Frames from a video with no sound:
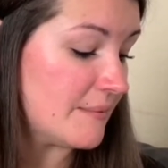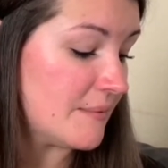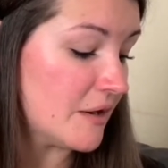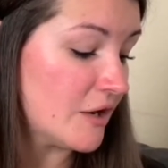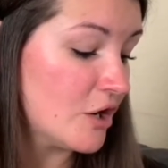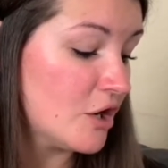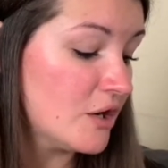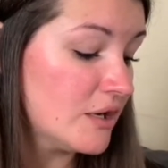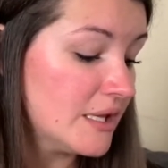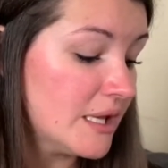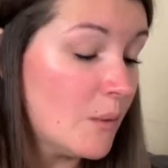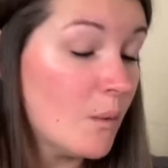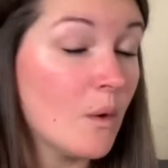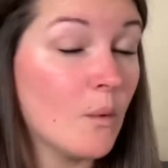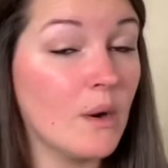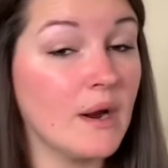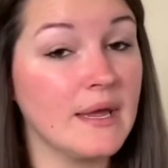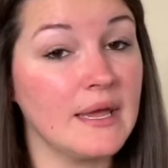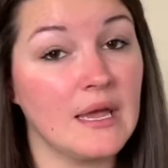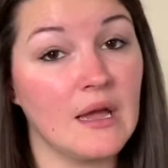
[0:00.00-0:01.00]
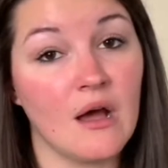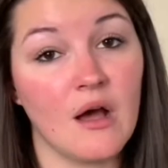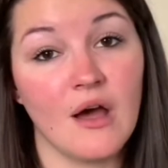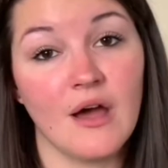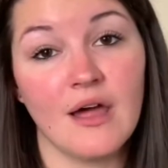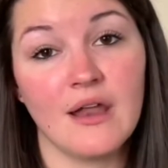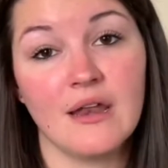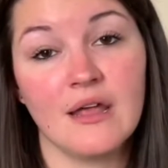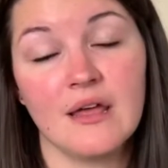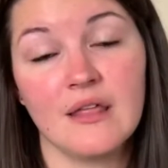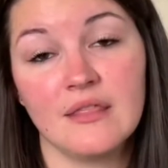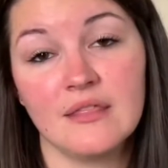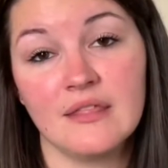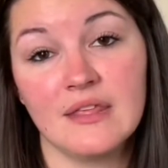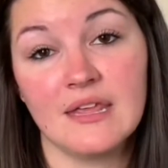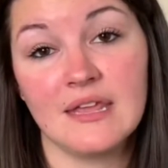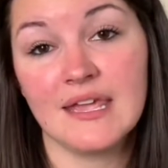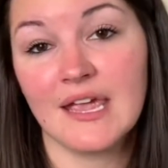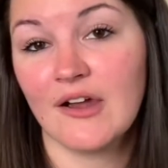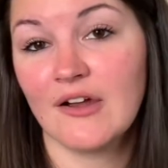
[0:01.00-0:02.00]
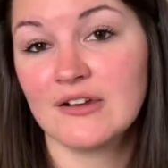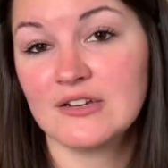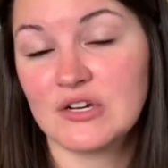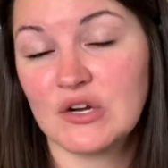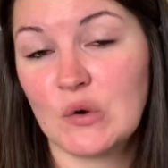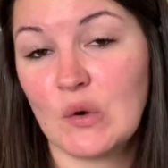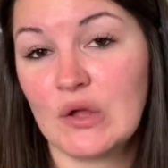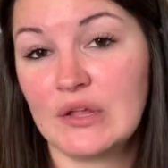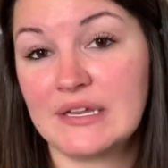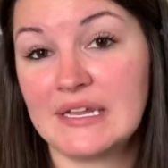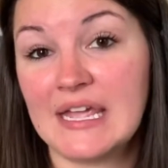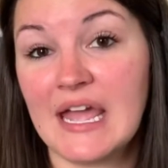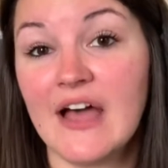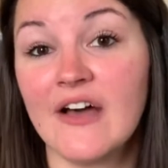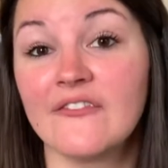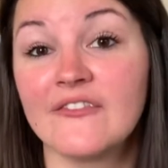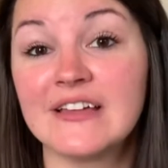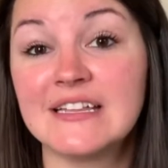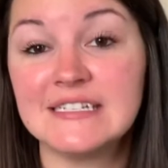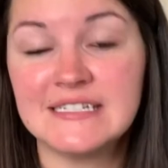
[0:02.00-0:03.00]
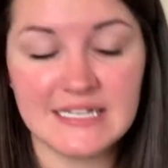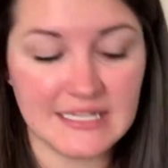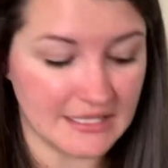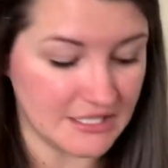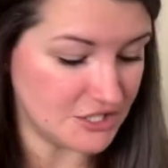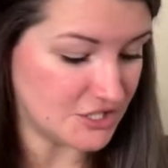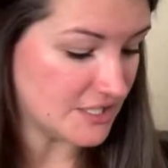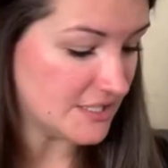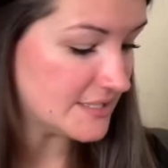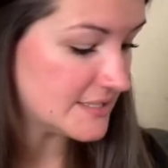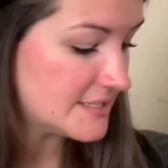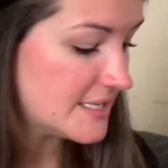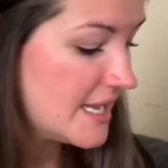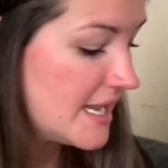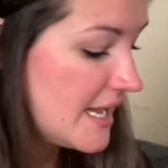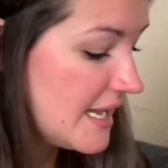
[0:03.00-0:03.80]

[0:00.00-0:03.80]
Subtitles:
currently we're working on the character quality of diligence.